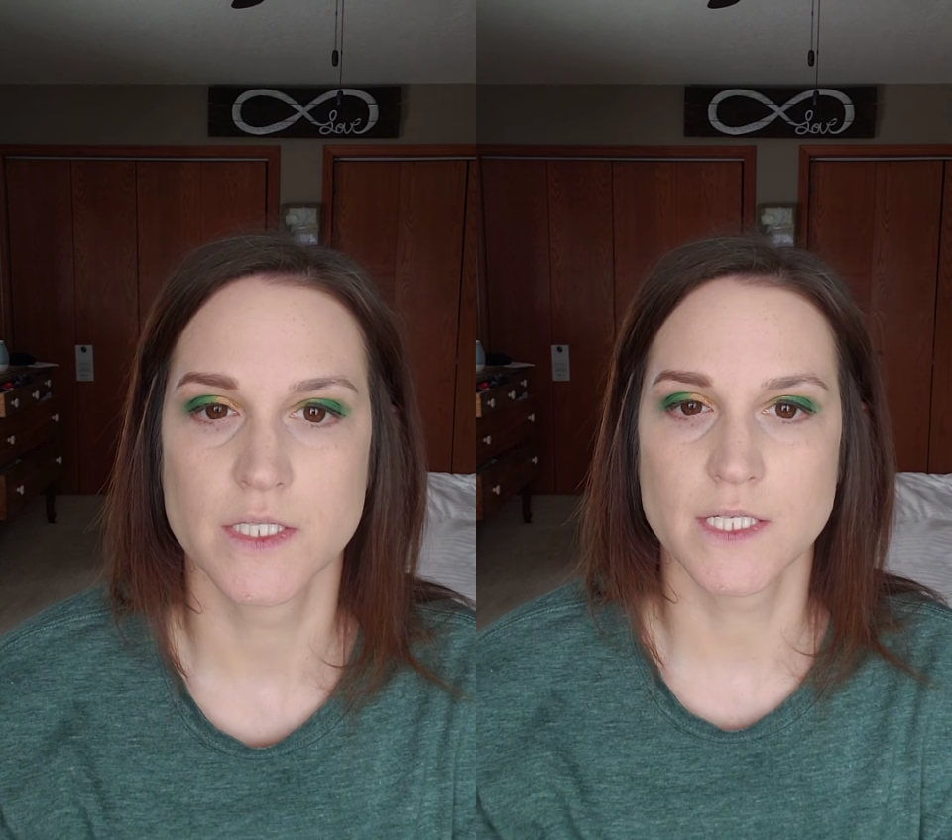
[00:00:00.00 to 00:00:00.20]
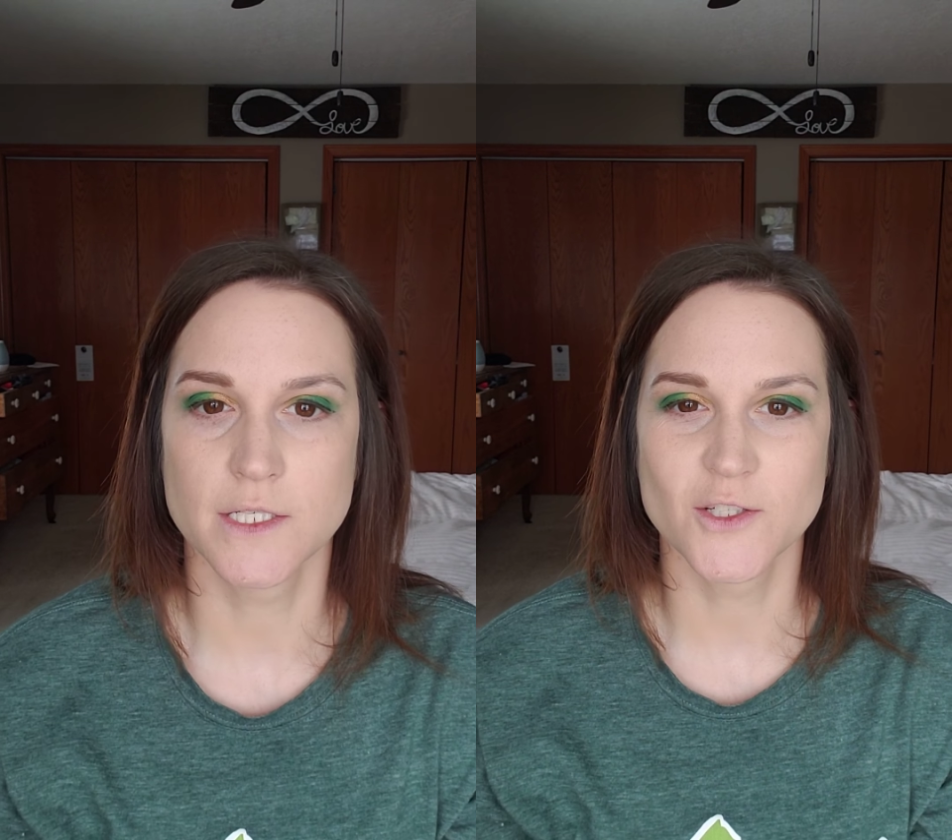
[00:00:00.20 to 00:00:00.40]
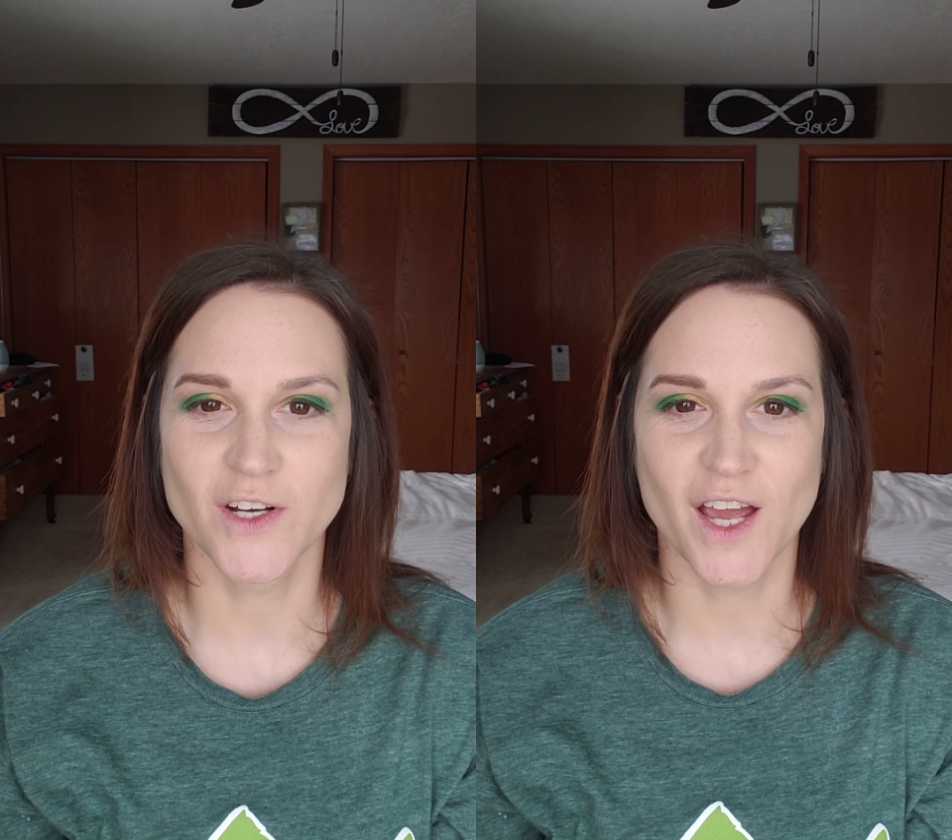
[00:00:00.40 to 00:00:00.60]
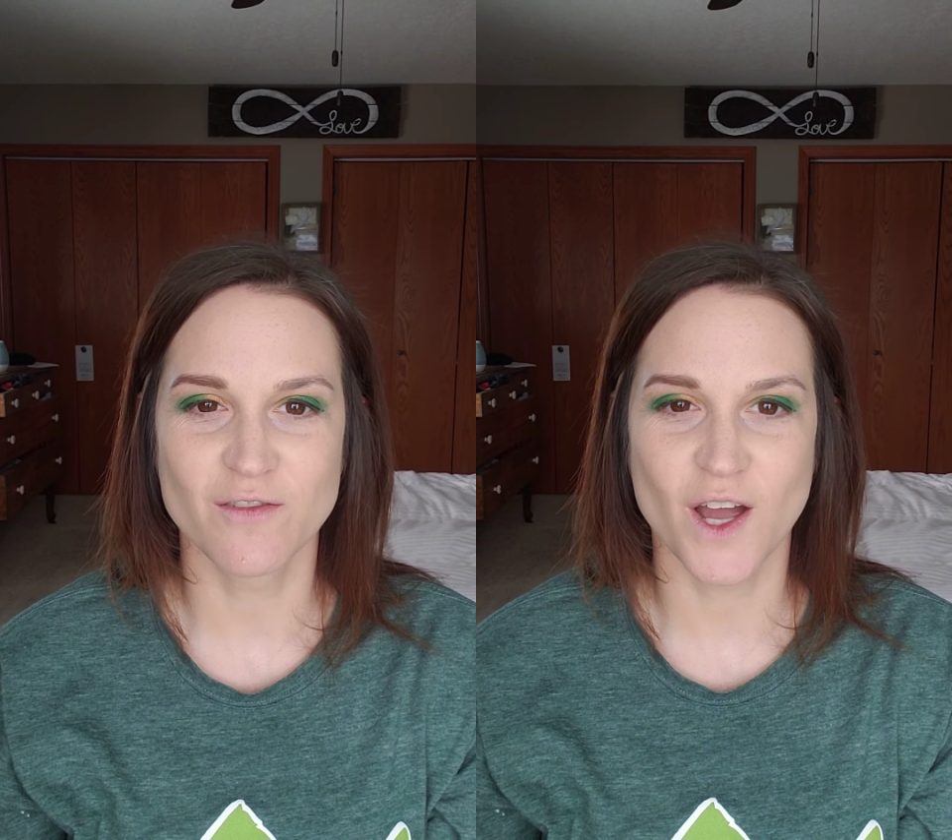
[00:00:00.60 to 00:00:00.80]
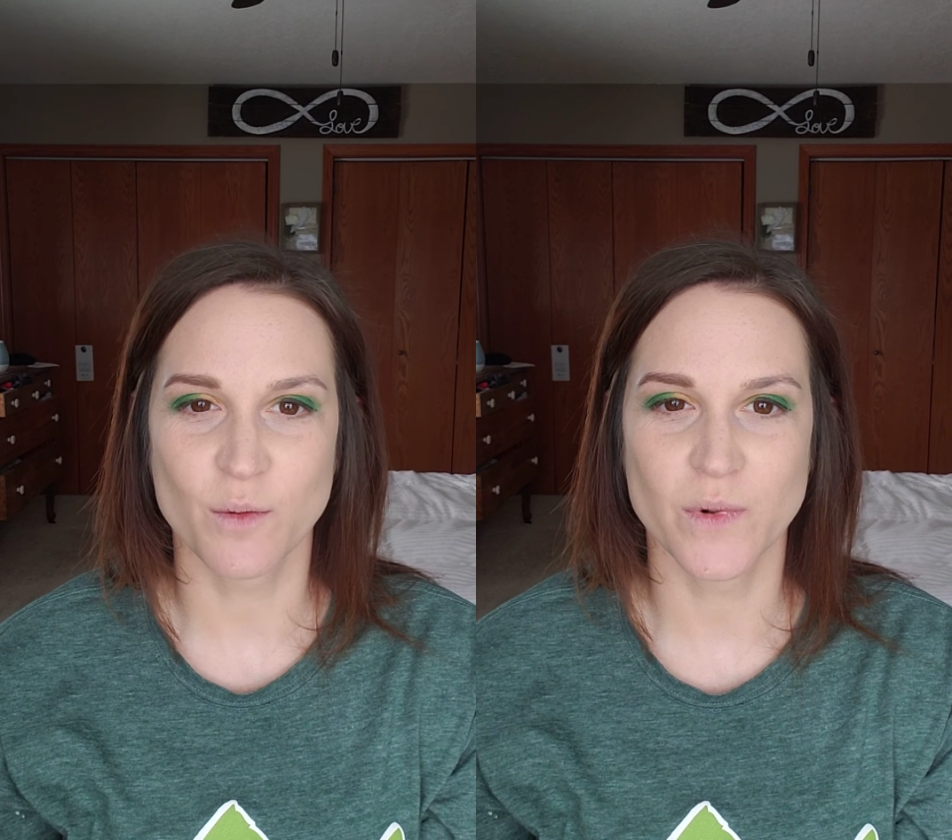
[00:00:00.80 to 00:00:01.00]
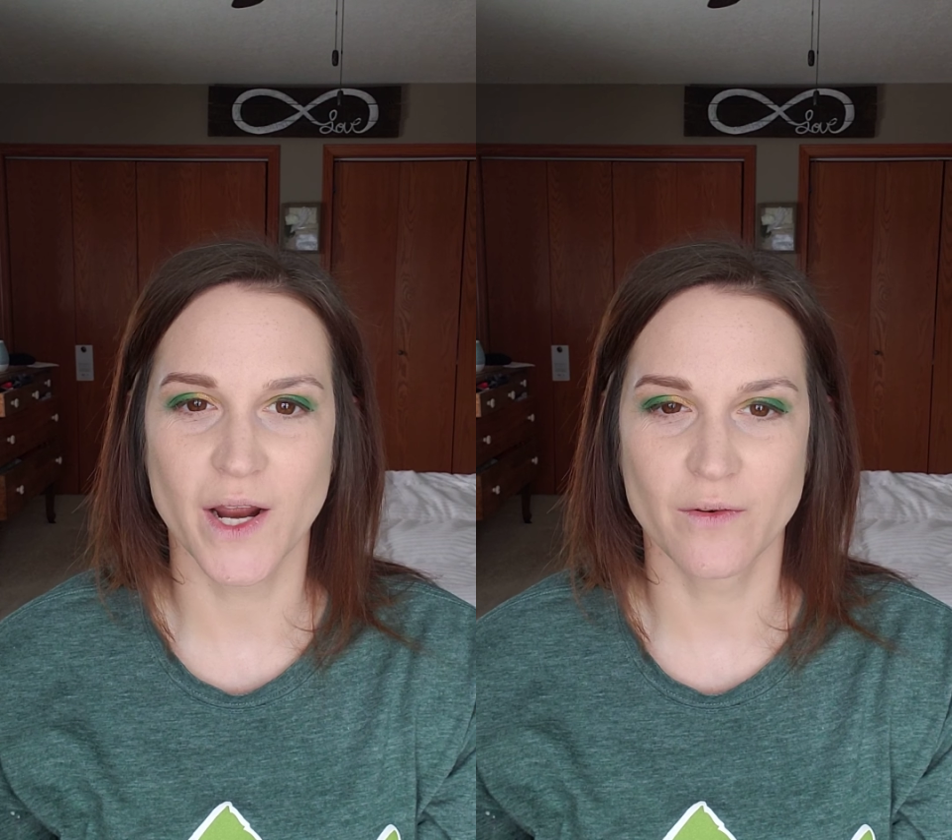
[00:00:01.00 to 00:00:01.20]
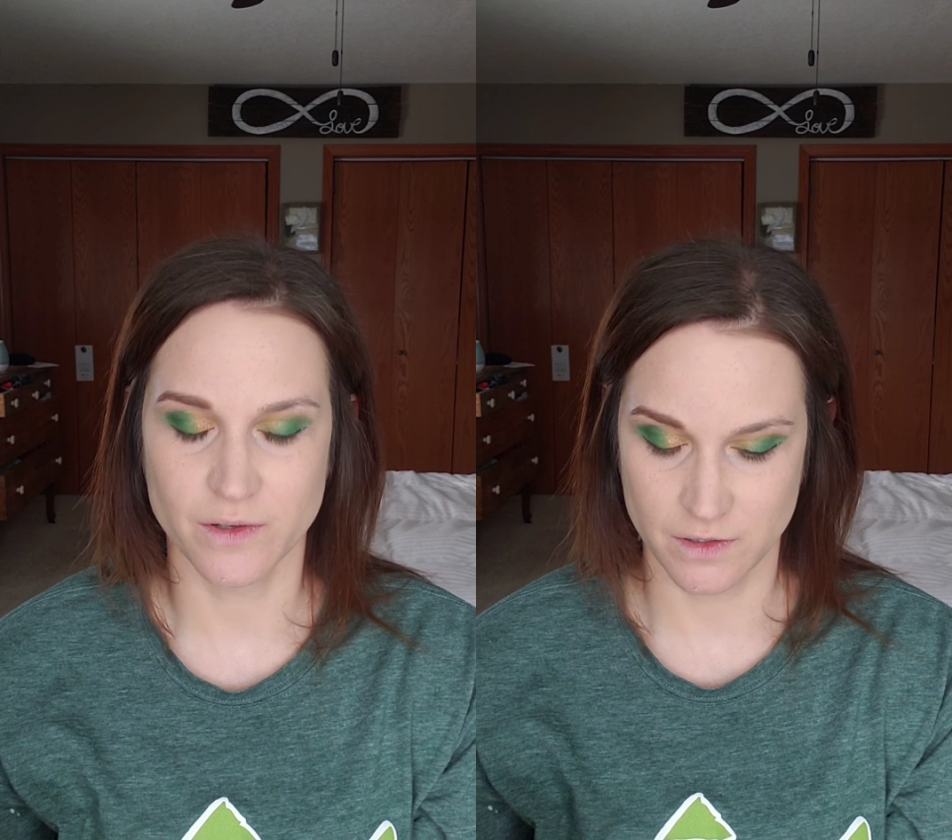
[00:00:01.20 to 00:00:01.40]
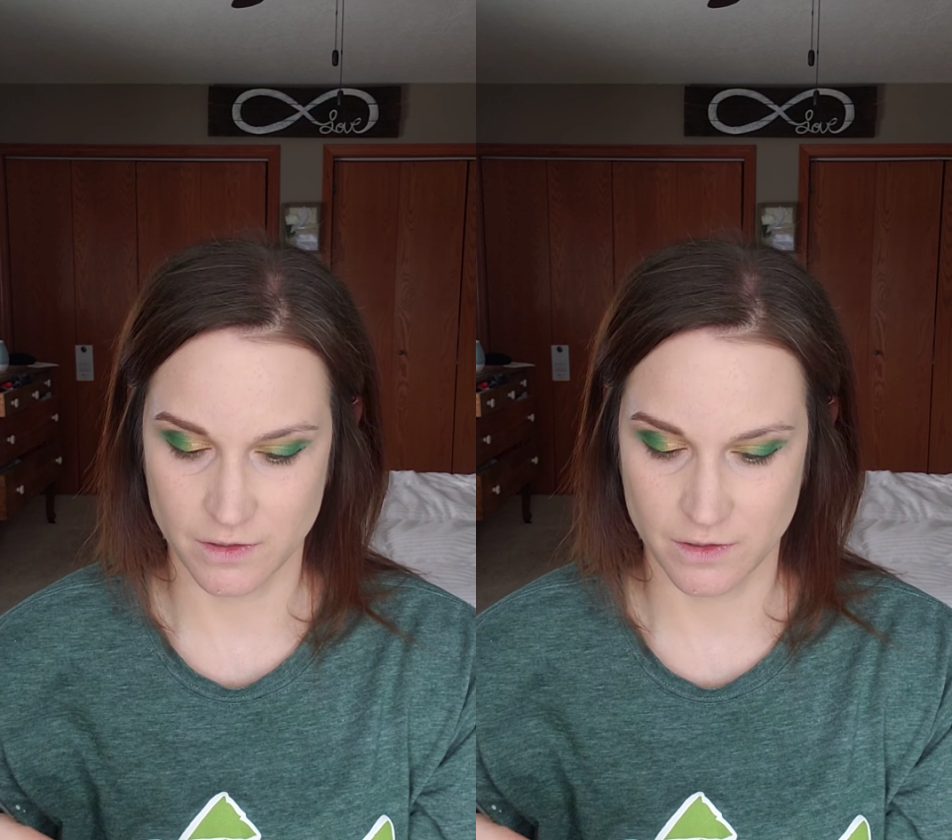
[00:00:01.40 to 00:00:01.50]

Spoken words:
see, so now I've got brown